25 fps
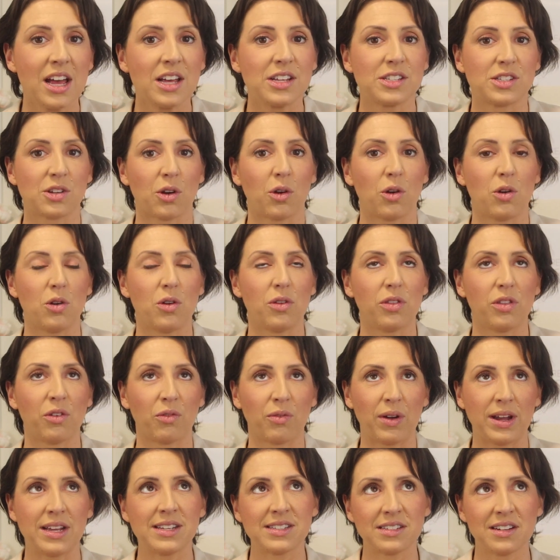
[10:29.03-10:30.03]
So the
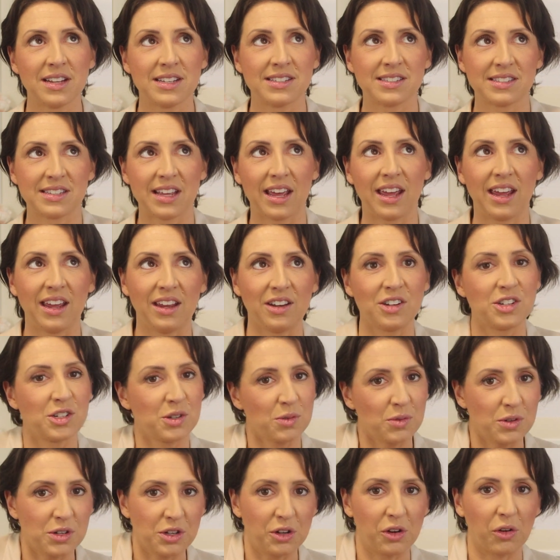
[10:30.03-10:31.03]
reason I say
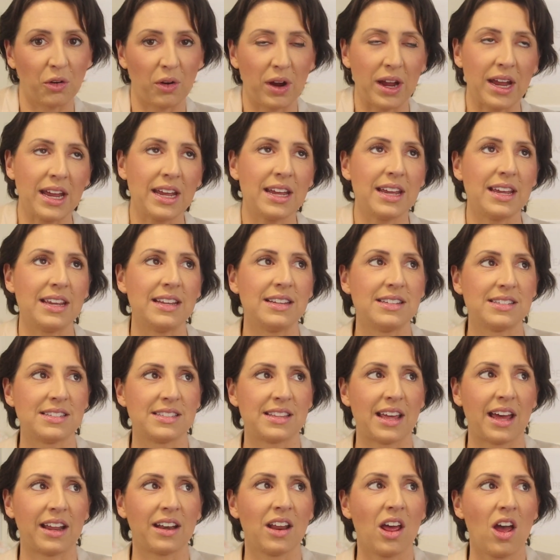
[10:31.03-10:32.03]
to a degree is
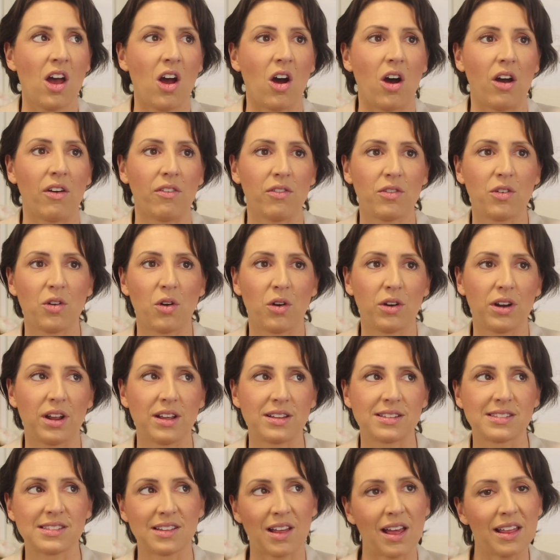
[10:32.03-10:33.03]
that I've got
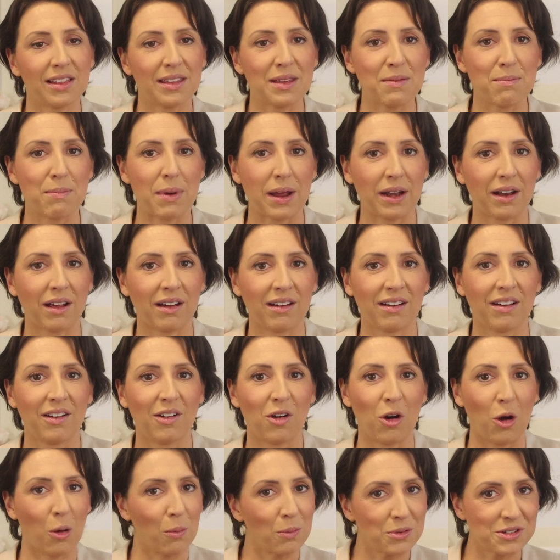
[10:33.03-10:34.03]
a slightly better
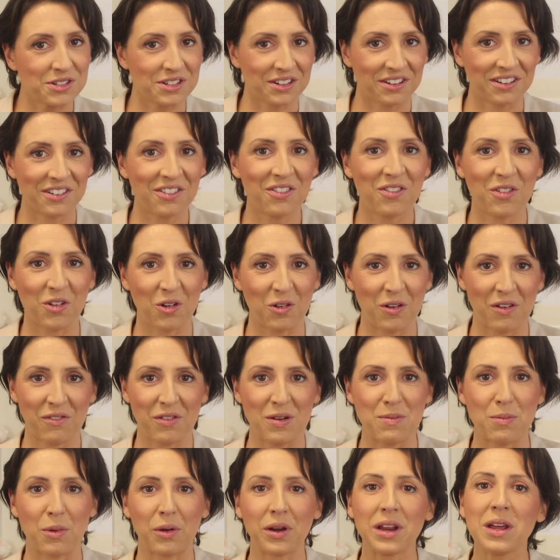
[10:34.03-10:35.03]
option for
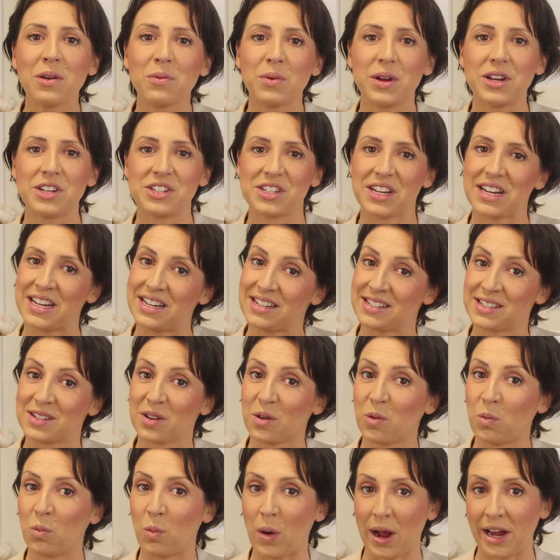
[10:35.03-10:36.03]
everybody, which
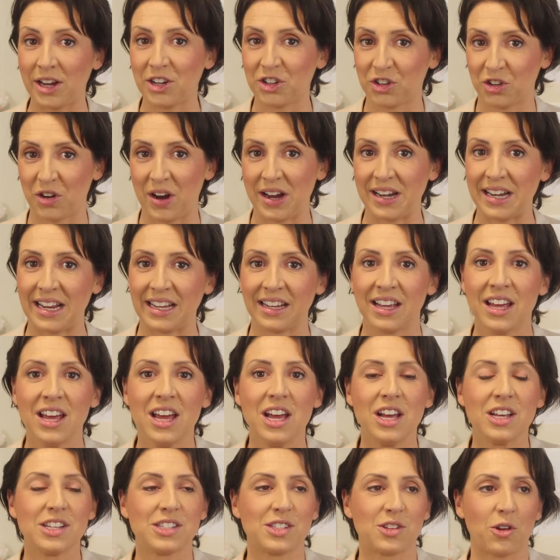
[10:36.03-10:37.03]
is weight training.
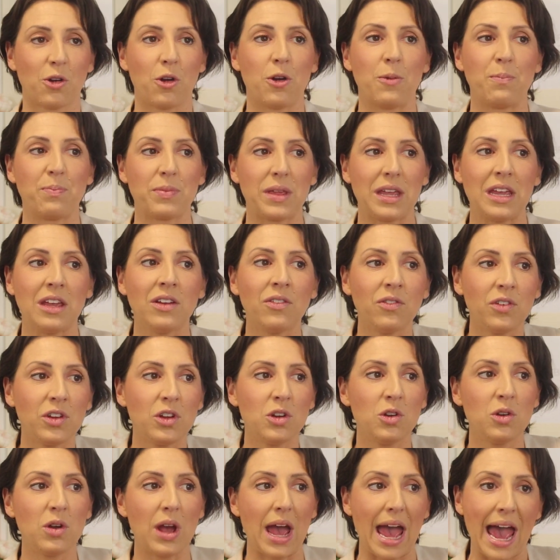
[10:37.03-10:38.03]
So if
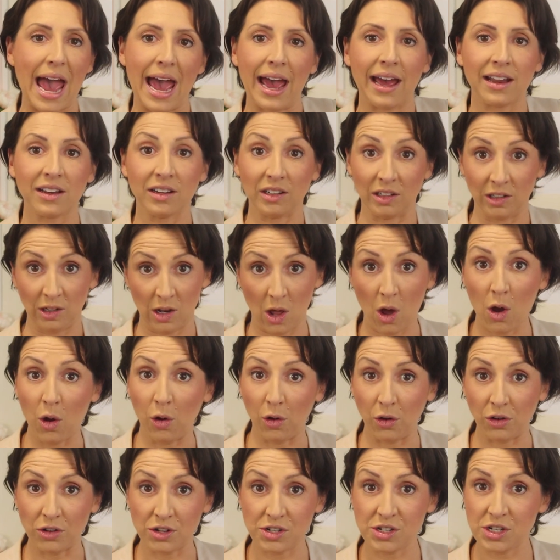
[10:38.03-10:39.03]
you add
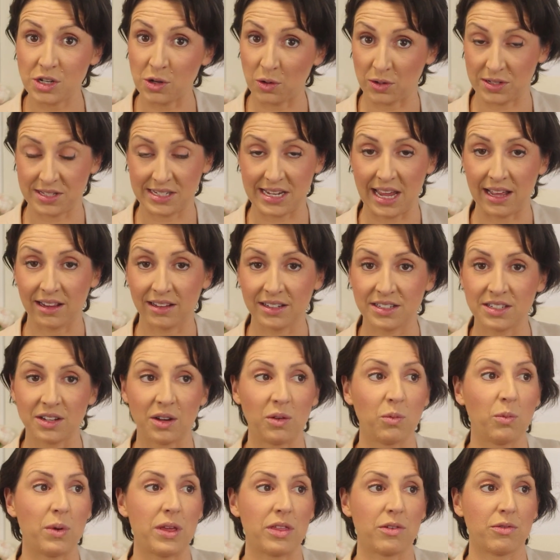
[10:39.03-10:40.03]
load to your
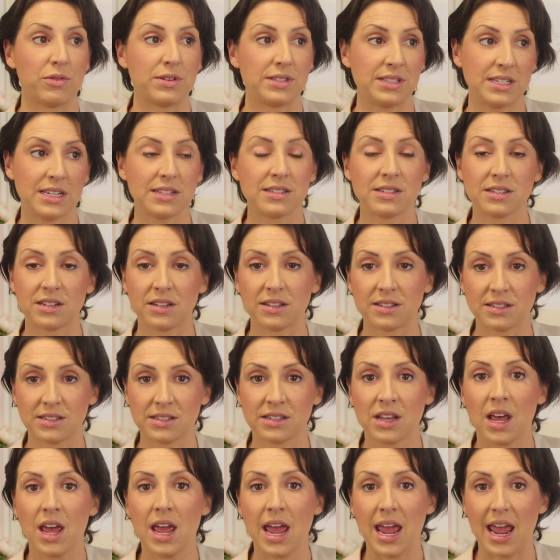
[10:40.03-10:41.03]
skeleton with
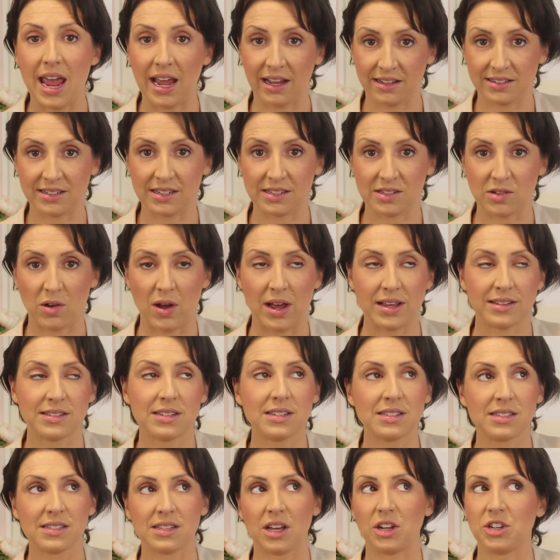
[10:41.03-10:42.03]
resistance
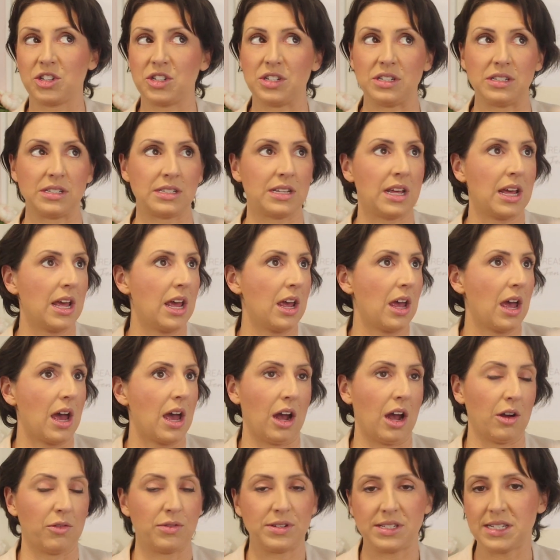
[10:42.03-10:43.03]
exercises such as
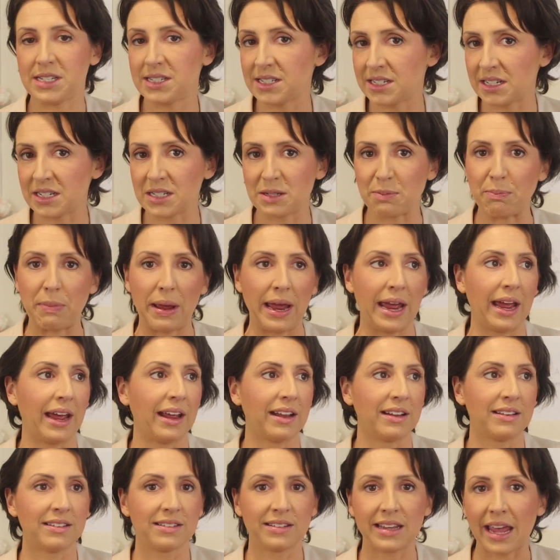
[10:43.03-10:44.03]
resistance
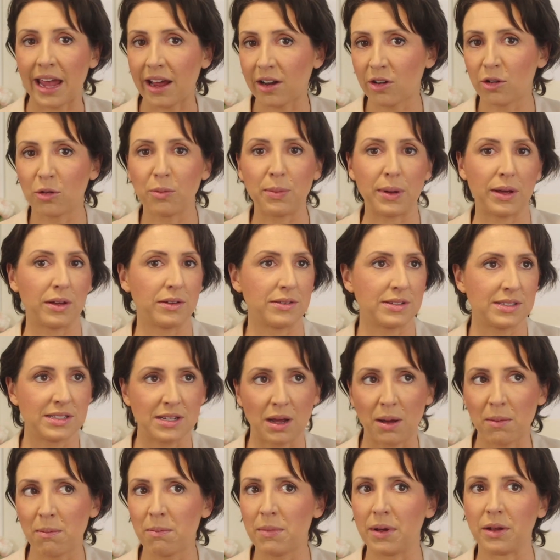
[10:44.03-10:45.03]
bands, kettlebells,
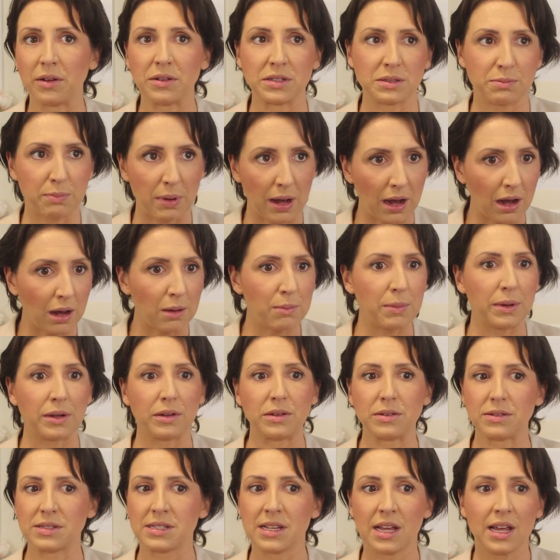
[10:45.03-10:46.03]
dumbbells,
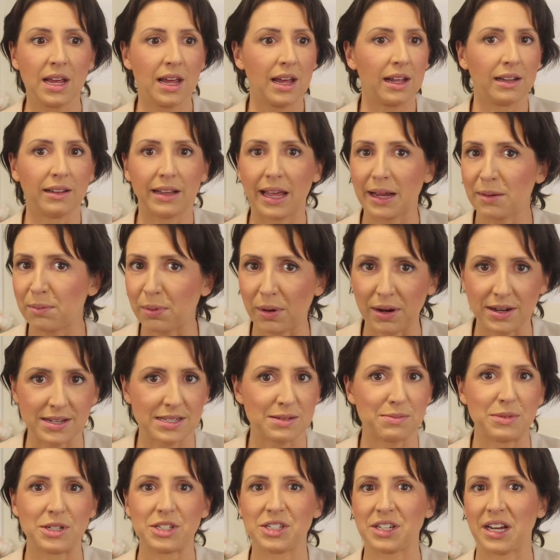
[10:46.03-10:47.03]
barbells, leg
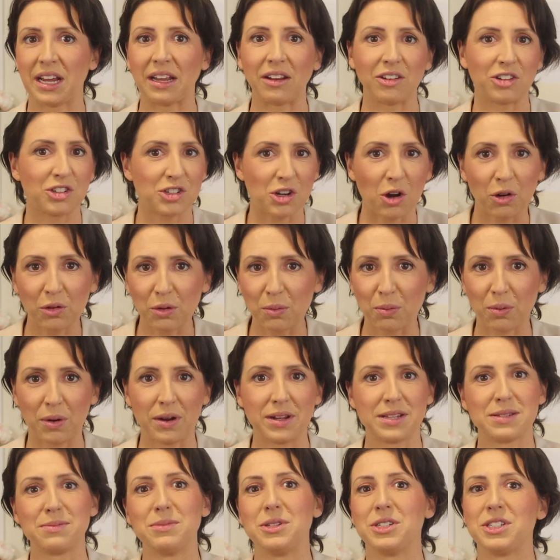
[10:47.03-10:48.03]
press machines, shoulder
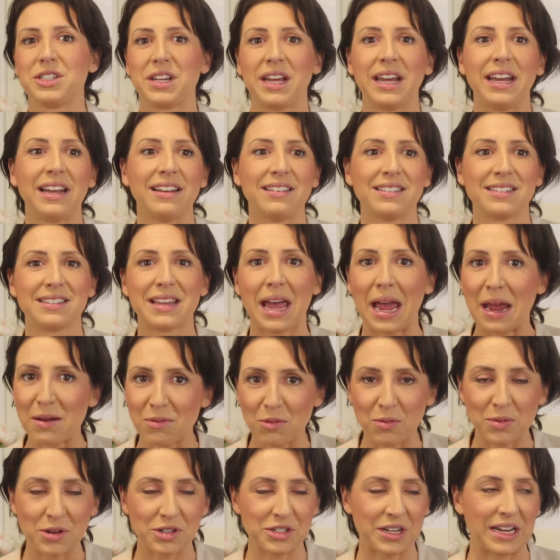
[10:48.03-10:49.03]
press machines,
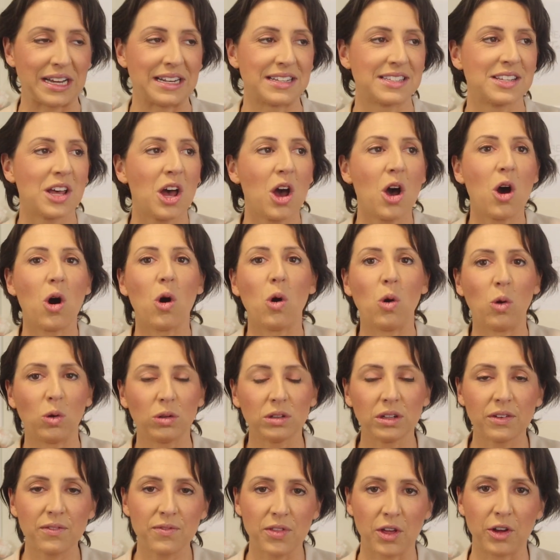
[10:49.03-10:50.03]
cable machines,
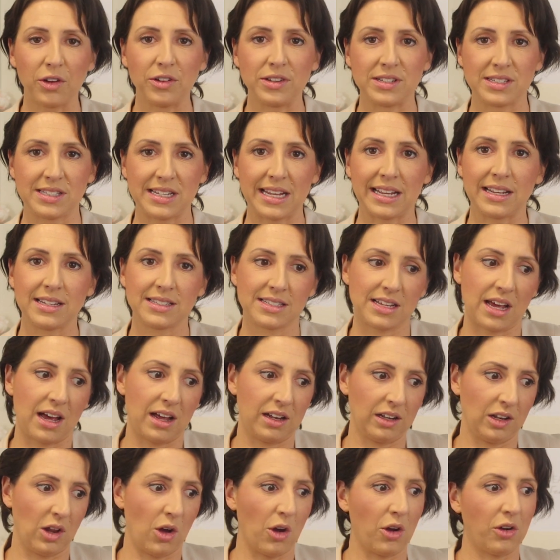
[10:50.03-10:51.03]
all of those things
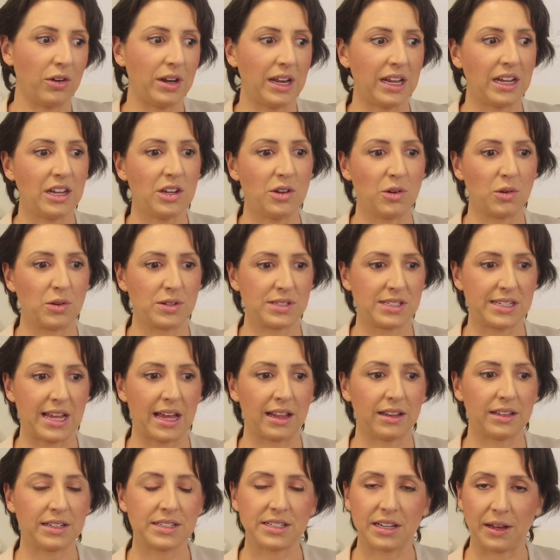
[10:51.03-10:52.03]
are loading your
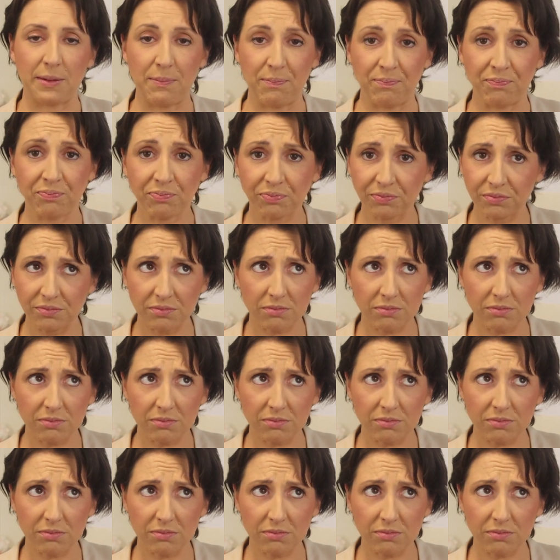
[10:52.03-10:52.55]
skeleton